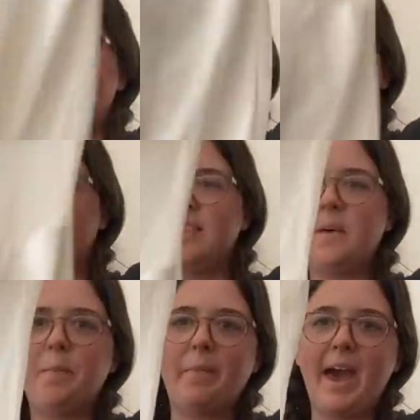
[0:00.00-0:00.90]
Look at
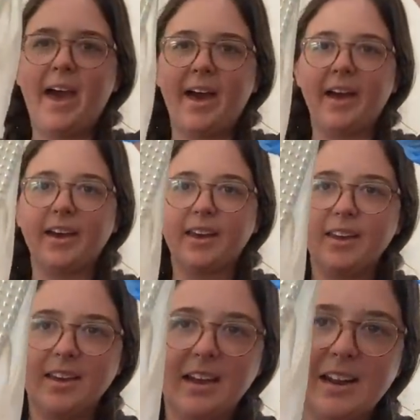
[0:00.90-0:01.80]
the back.
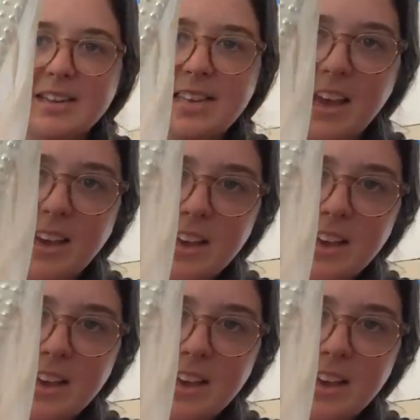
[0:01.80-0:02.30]
It has like